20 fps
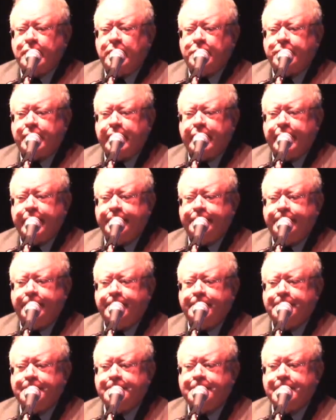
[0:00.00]

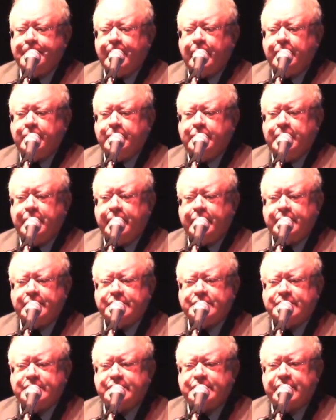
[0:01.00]
Okay? Now
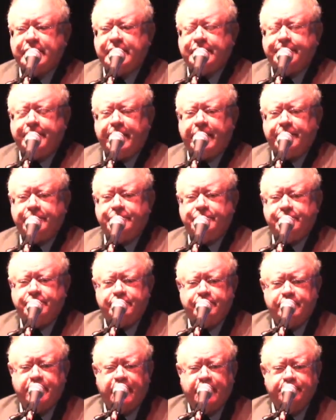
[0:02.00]
let's think about
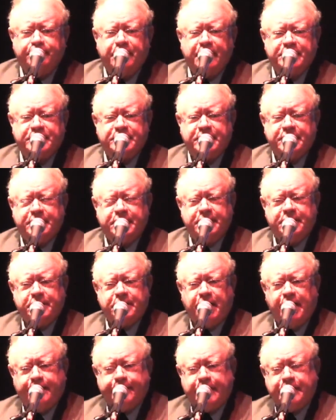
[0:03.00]
a basic
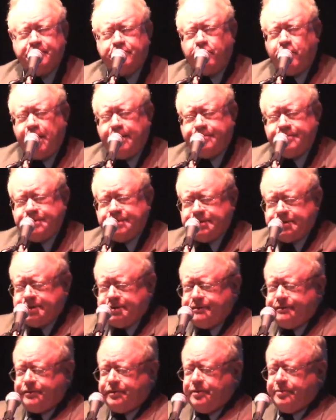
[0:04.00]
economic
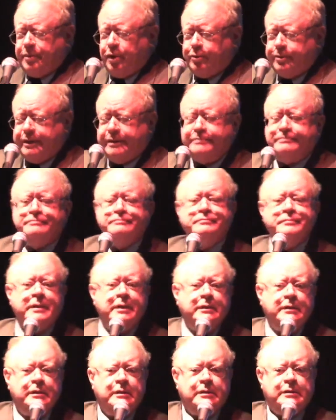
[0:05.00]
proposition for a moment.
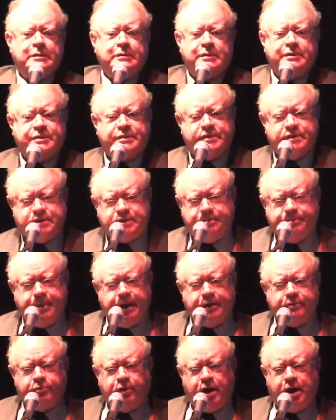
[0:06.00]
And this is the
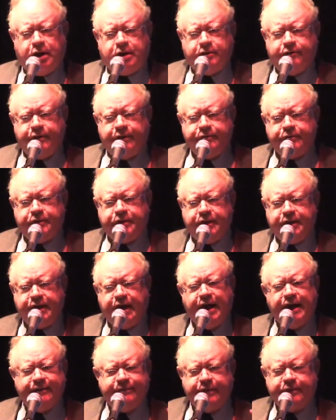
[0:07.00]
bedrock of everything
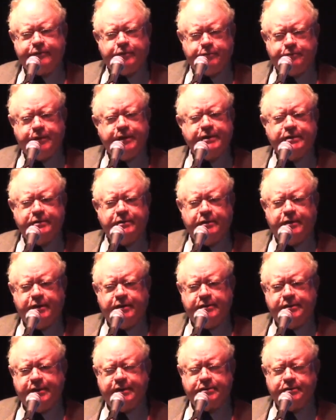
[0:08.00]
I've ever written
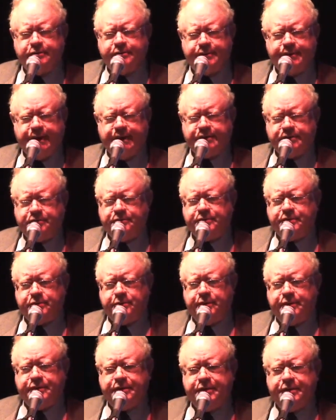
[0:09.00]
on lender last
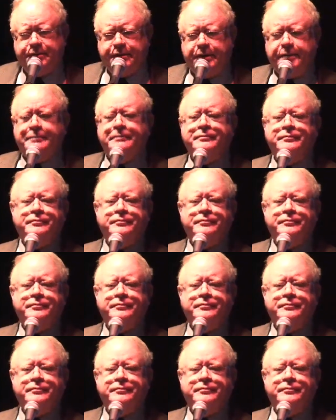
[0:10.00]
resort theory.